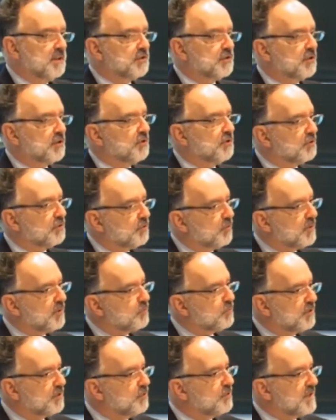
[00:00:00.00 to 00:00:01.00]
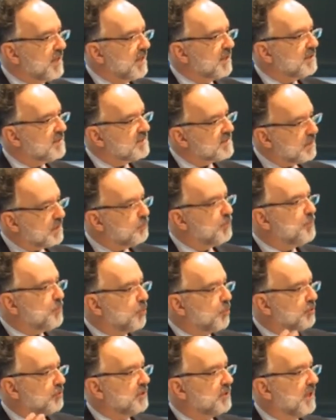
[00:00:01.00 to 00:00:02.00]
So the way we do that is that we
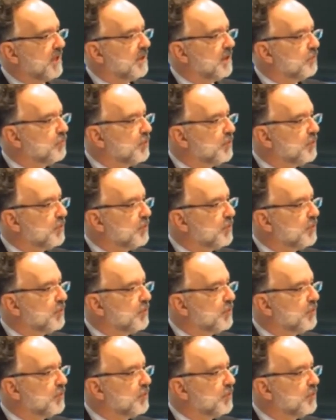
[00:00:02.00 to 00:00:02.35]
put together,